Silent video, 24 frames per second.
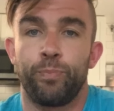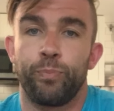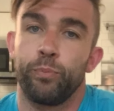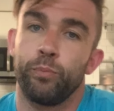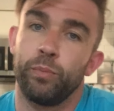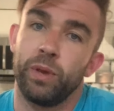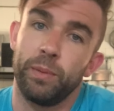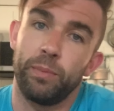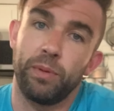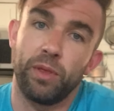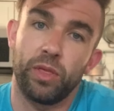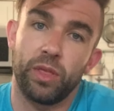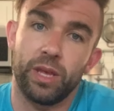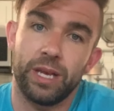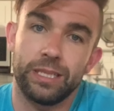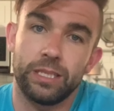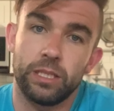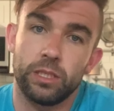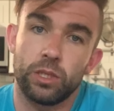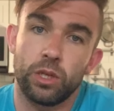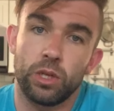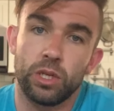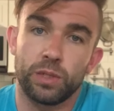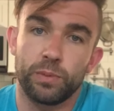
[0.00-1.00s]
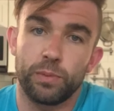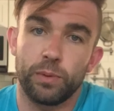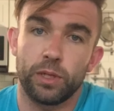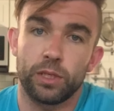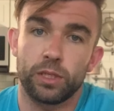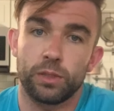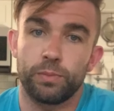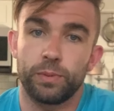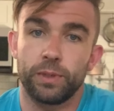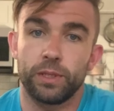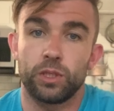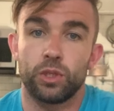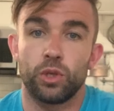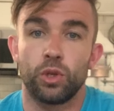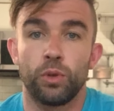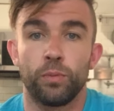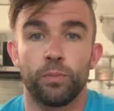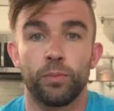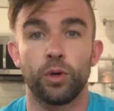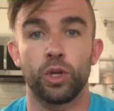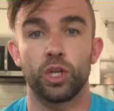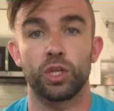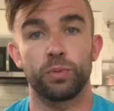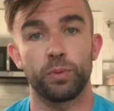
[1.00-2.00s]
Maybe 30 toes to bars would be too
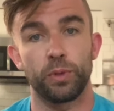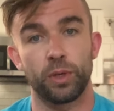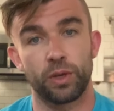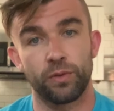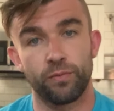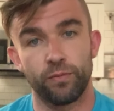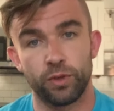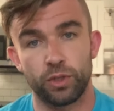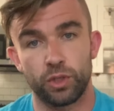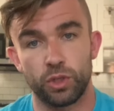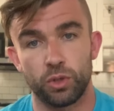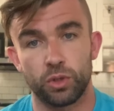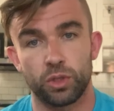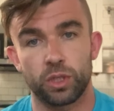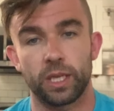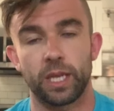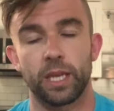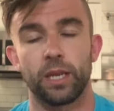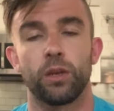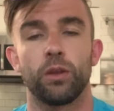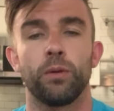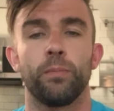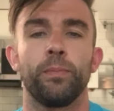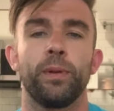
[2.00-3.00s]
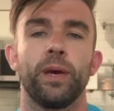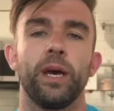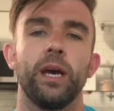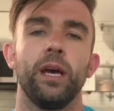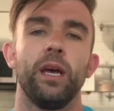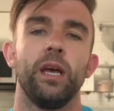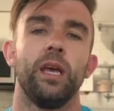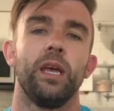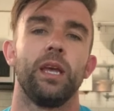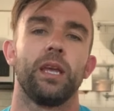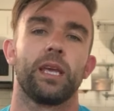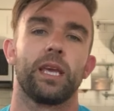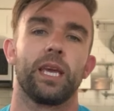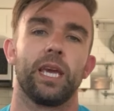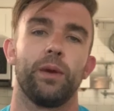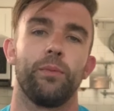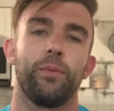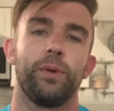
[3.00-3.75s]
much, but you can reduce that number. Okay,